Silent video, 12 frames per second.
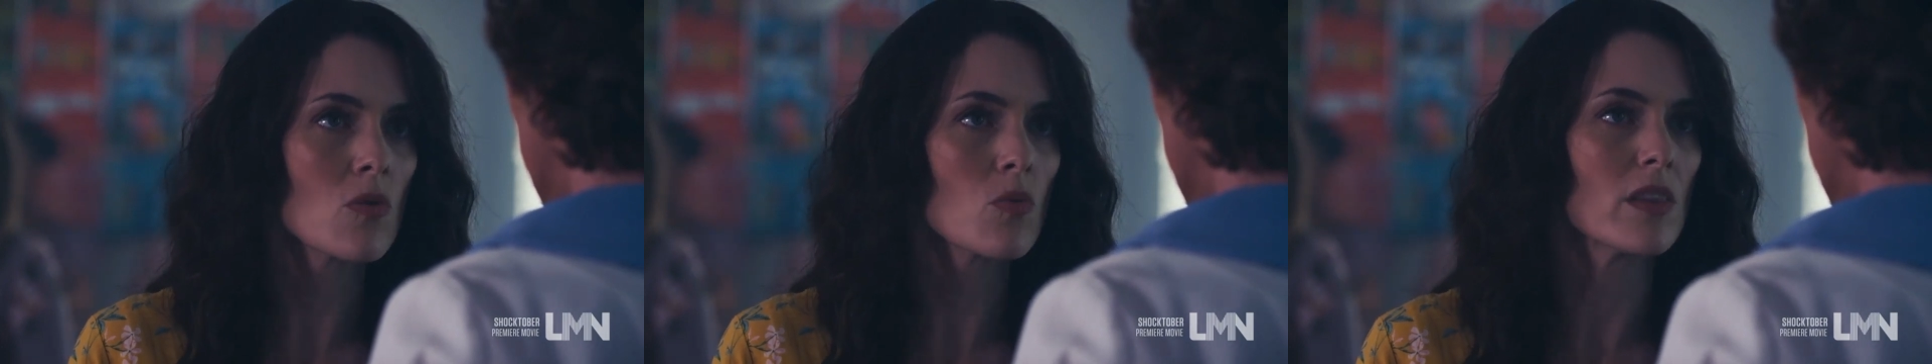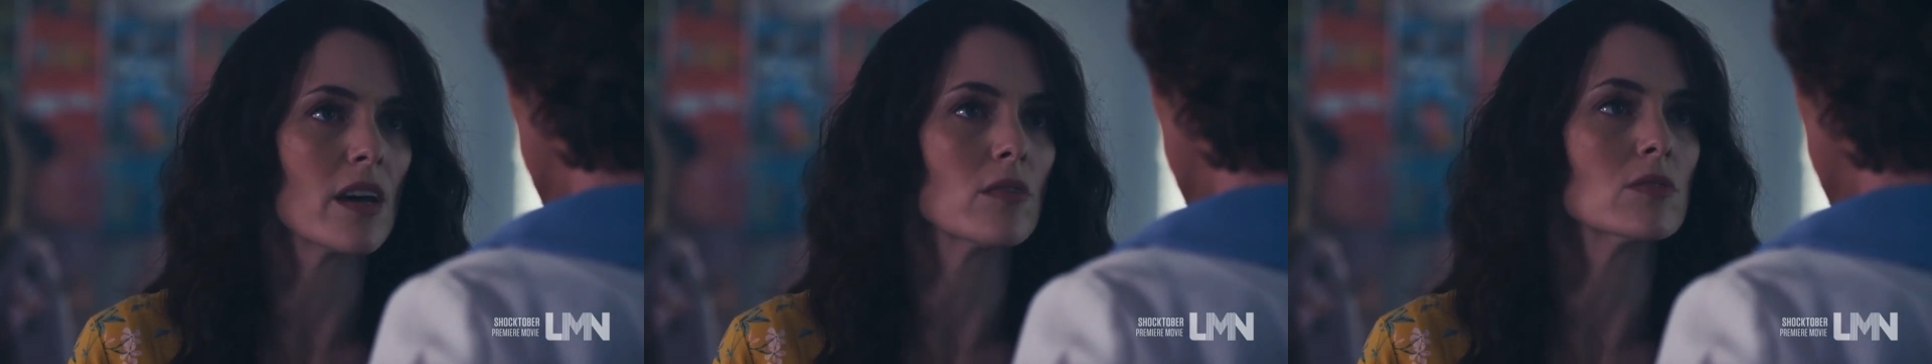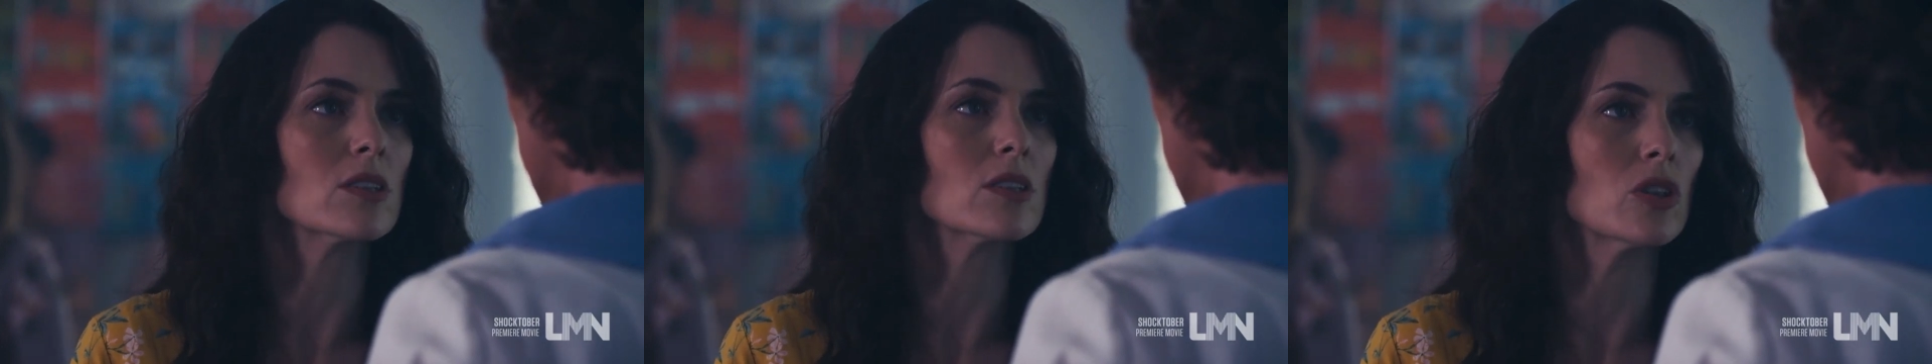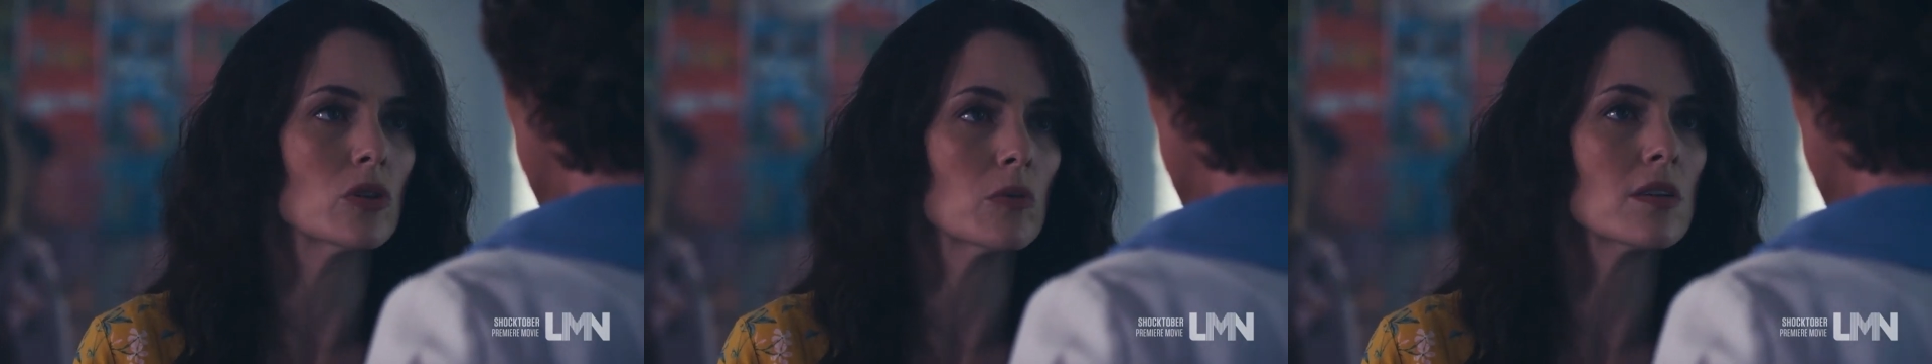without
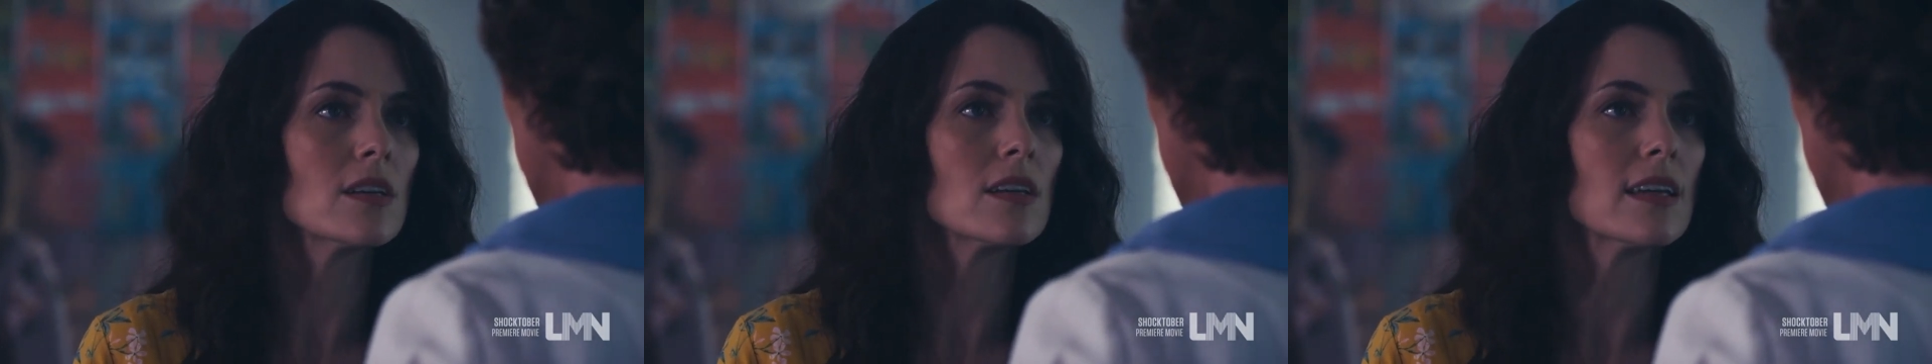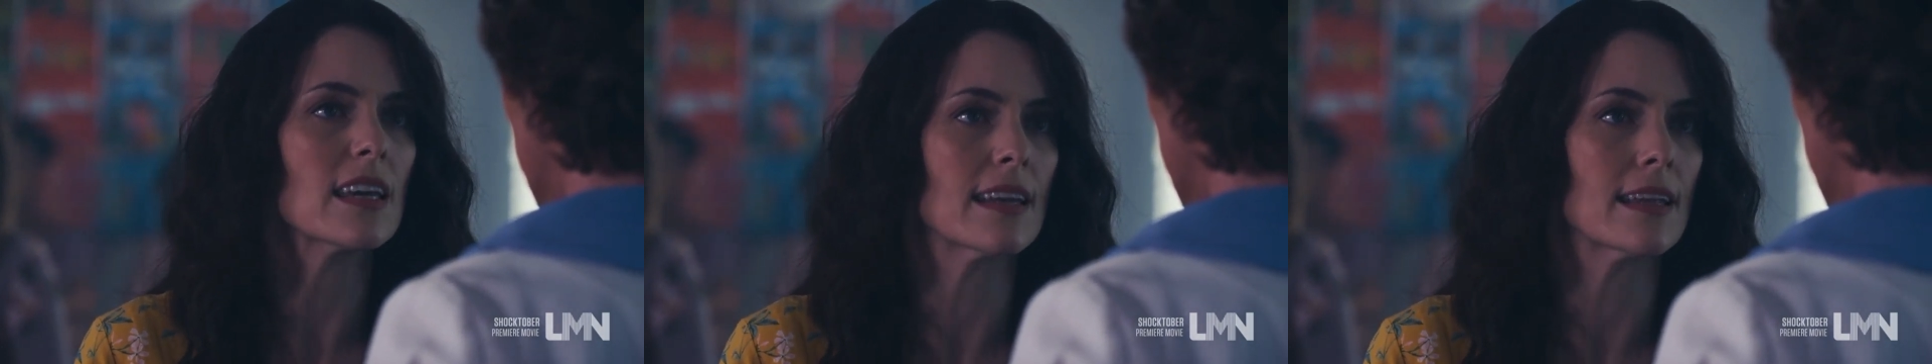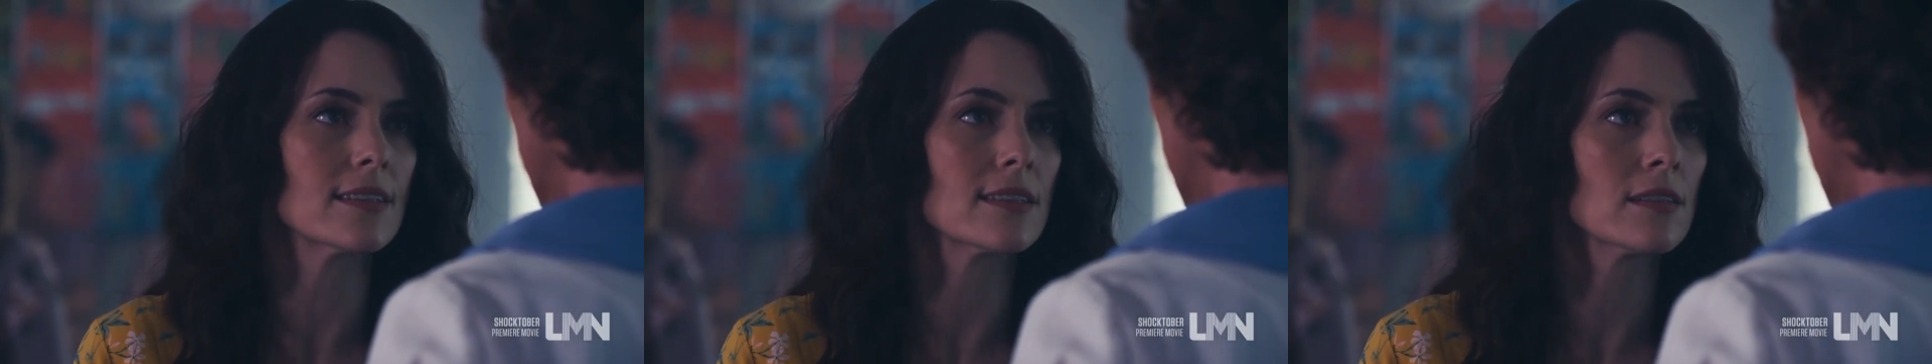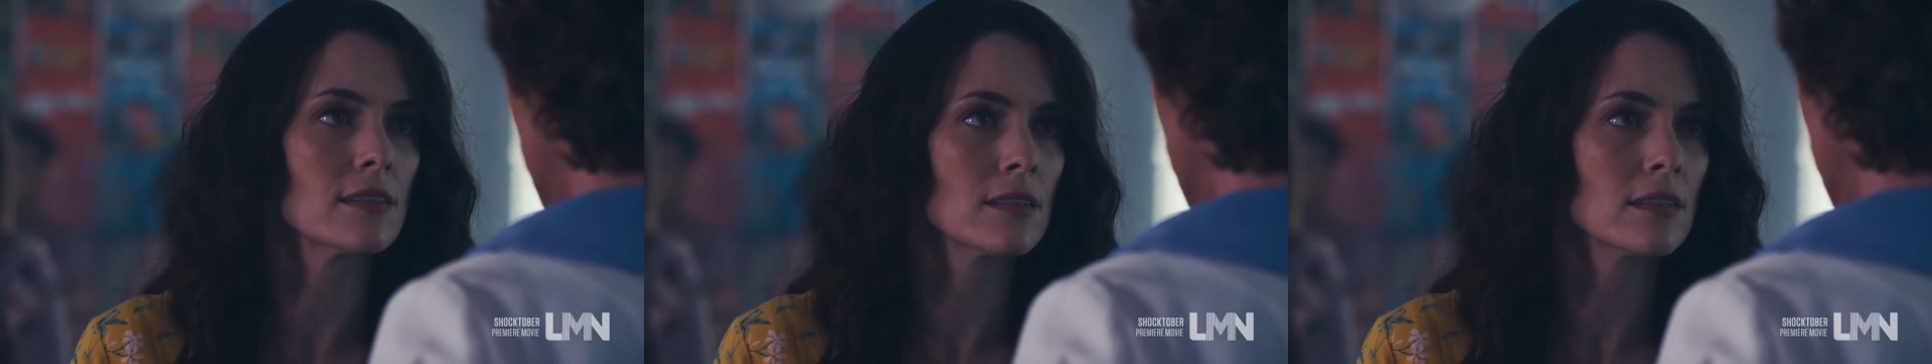you in it.